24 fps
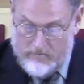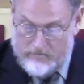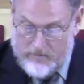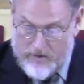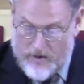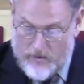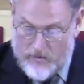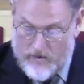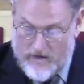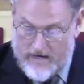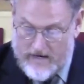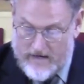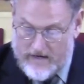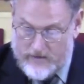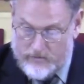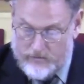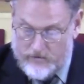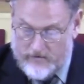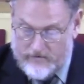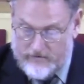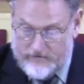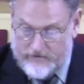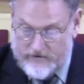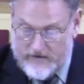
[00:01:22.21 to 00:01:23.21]
poetic
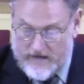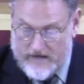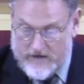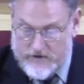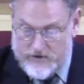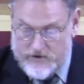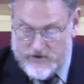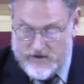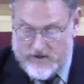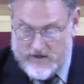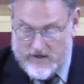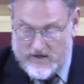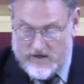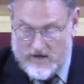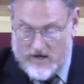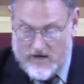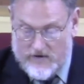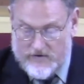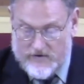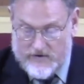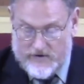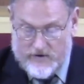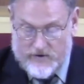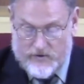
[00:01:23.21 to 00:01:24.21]
reflection
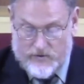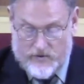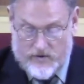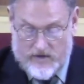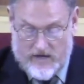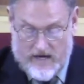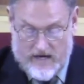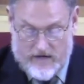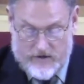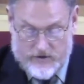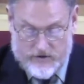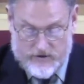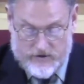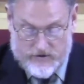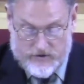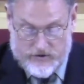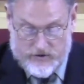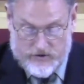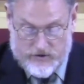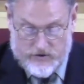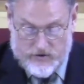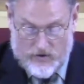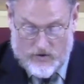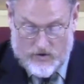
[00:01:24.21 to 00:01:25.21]
on the creation
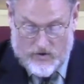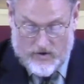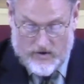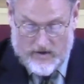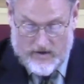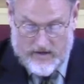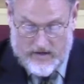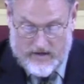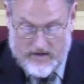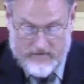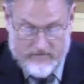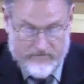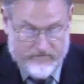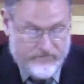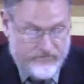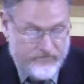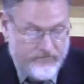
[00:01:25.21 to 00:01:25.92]
story